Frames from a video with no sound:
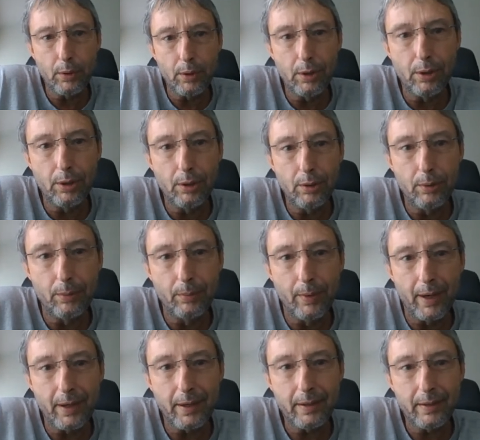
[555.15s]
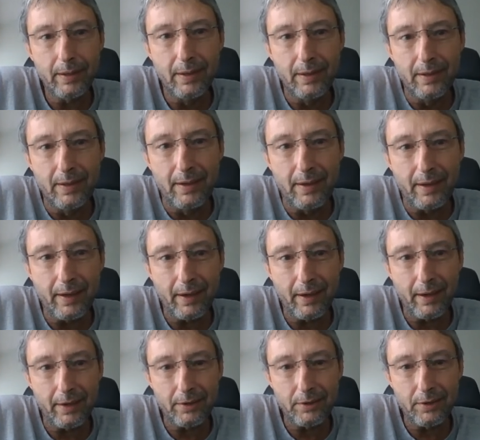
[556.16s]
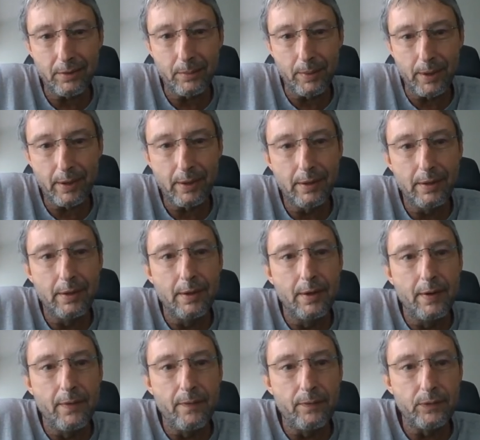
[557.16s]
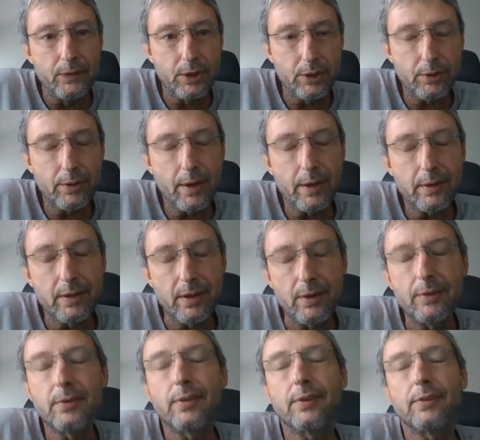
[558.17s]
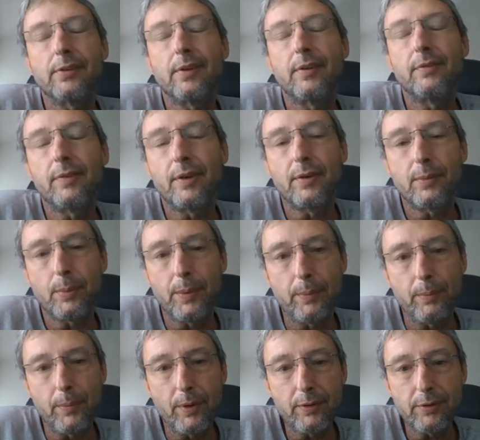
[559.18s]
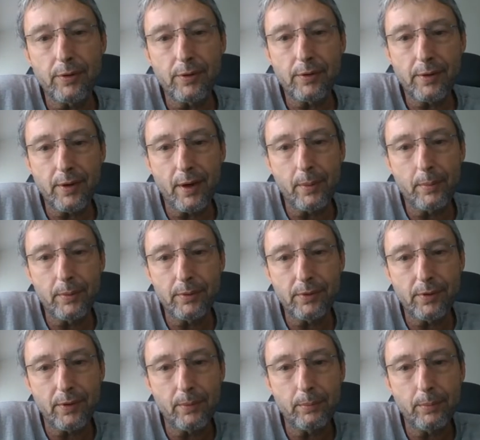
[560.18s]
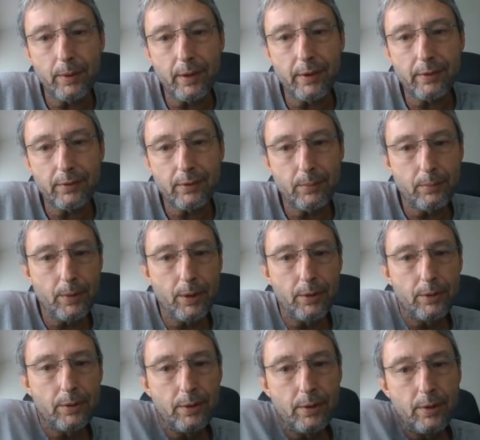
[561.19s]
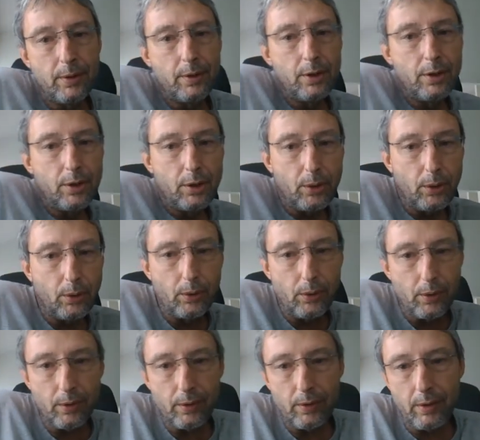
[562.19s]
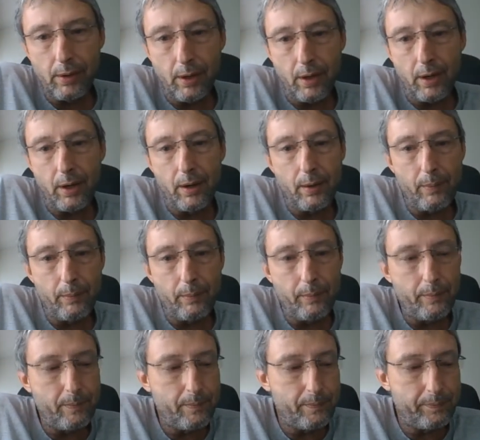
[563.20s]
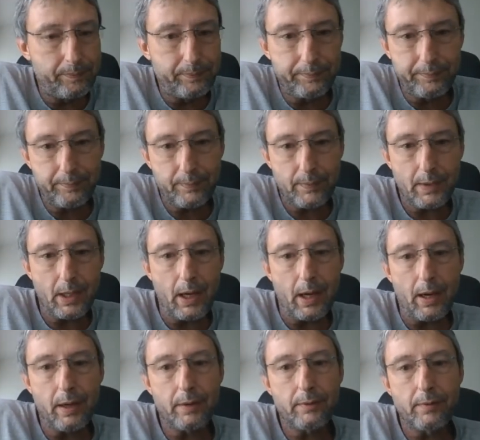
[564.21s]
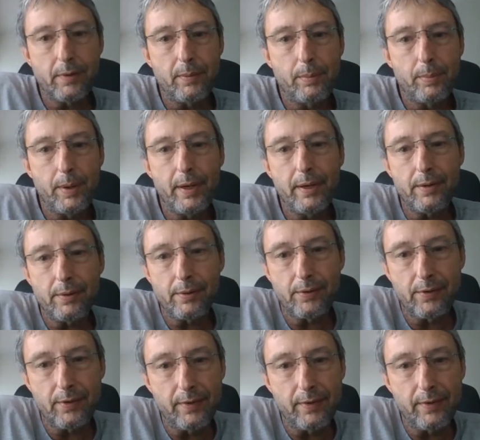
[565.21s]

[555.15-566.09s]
Oh my, I got too big. Do not use this if you spend most of your time in simplex mode or on repeaters.